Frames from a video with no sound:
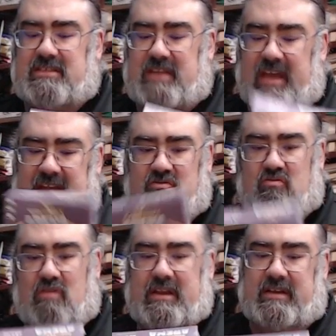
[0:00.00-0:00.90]
and
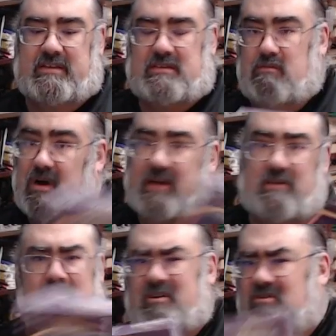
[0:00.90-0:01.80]
greatest, well, I don't
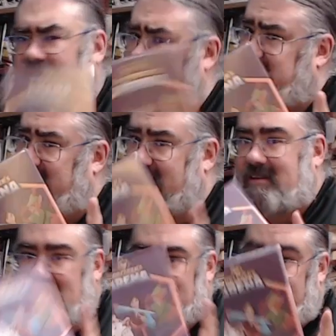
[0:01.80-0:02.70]
know about greatest yet,
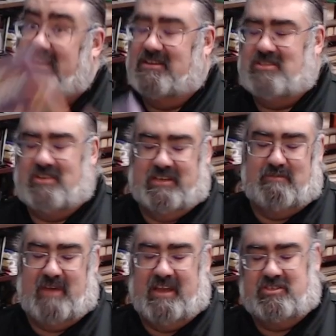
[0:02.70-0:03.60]
latest
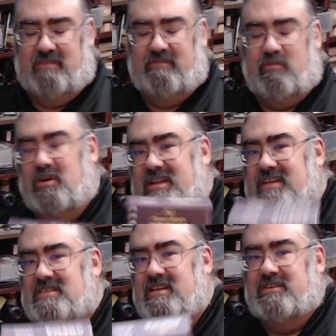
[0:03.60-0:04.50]
expansion for
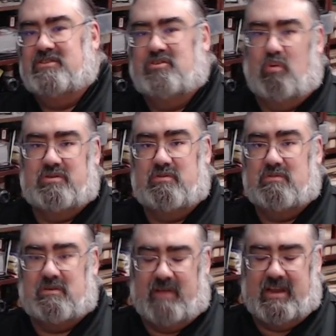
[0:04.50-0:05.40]
Disney's
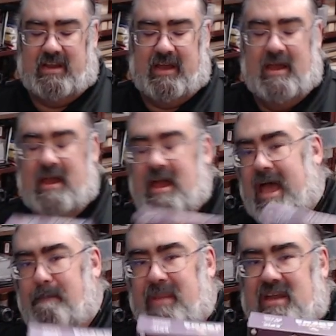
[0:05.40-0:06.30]
Sorcerer's Arena,
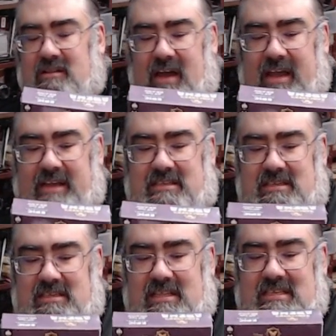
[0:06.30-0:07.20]
Epic
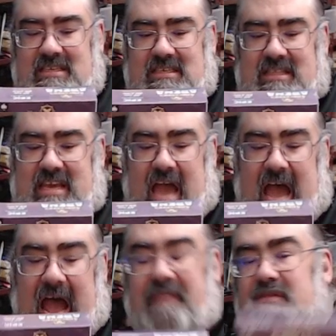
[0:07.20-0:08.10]
Alliances. This is the
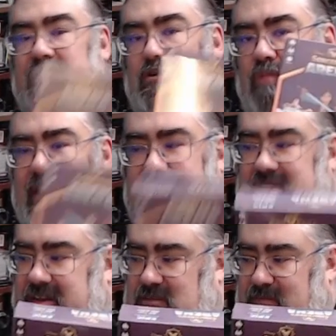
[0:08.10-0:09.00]
At the Ready
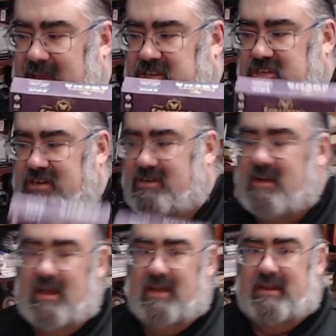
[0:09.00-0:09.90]
expansion.
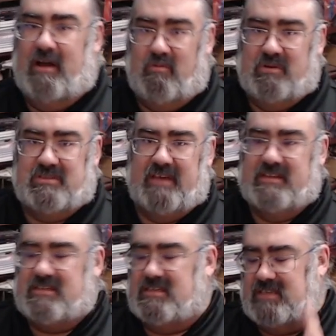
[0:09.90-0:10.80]
Now, I will say
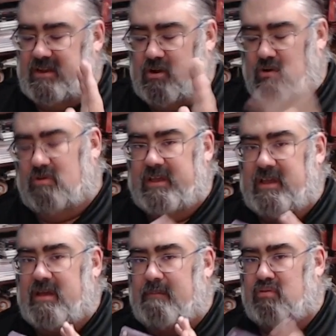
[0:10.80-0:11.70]
this is an
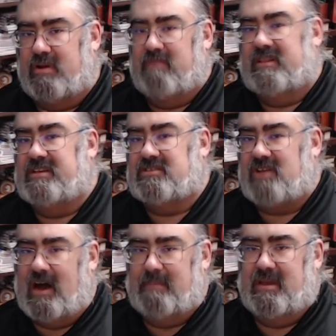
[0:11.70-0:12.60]
early pre-release
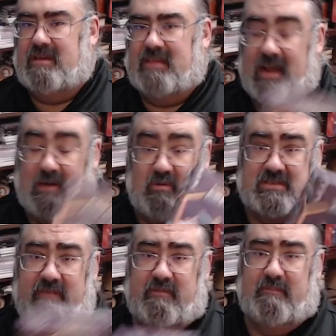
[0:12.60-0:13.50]
copy that I was
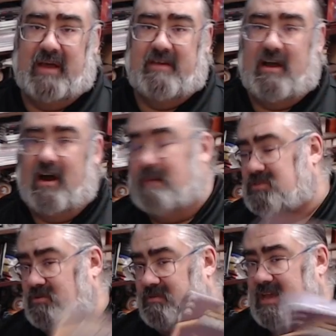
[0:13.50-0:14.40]
given by The Op,
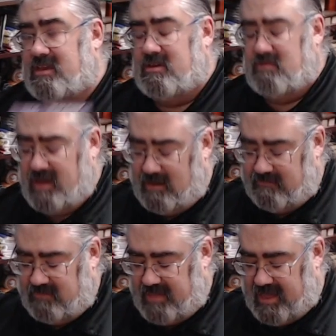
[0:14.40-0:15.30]
so thank you, The Op,
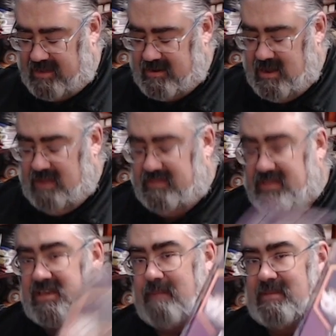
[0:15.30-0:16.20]
for that. This
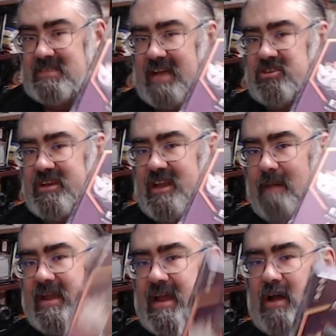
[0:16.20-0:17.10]
game is actually
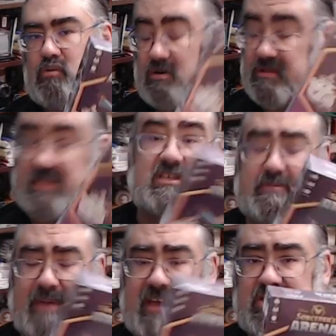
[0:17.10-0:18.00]
coming out, or this
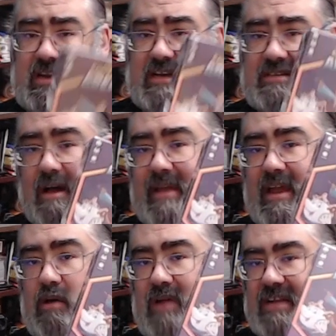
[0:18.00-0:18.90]
expansion is coming
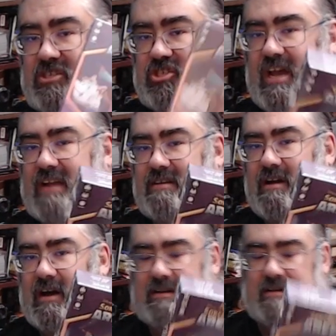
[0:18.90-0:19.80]
out at Gen
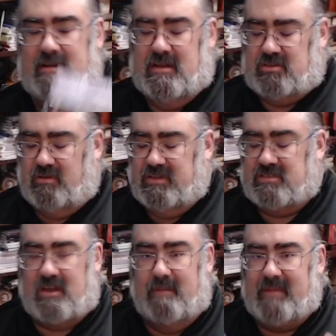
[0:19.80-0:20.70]
Con. So this
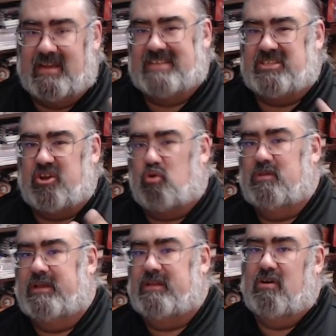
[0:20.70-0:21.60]
is going to be a nice
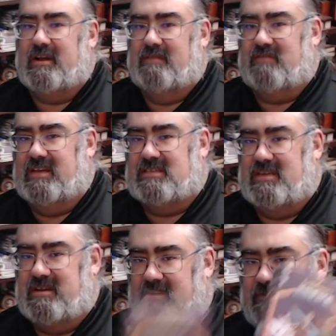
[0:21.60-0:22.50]
early look at this, and
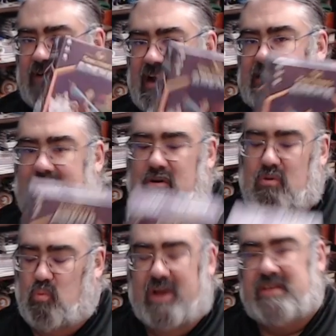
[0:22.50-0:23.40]
you can find out
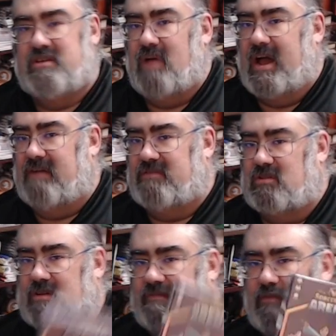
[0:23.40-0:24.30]
what you have to
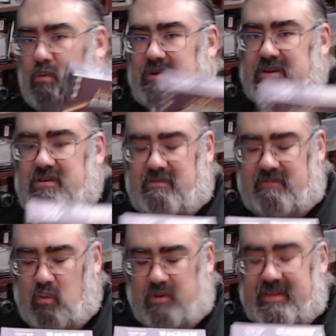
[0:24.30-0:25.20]
look forward to
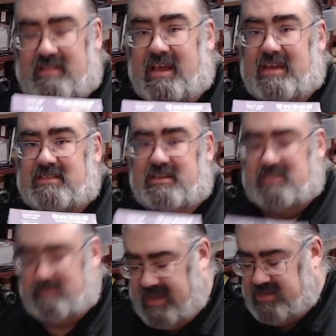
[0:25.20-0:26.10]
for the latest
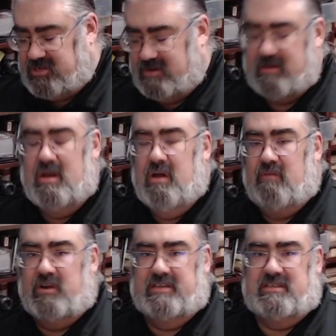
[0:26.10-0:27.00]
expansion
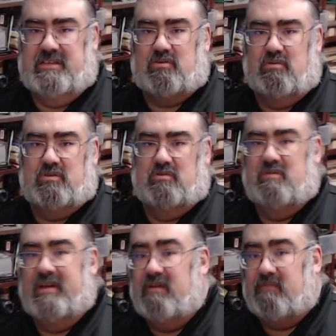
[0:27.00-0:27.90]
for Disney's Sorcerer's
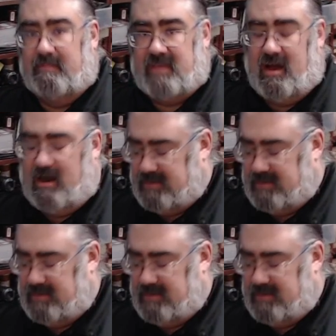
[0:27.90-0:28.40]
Arena from The Op.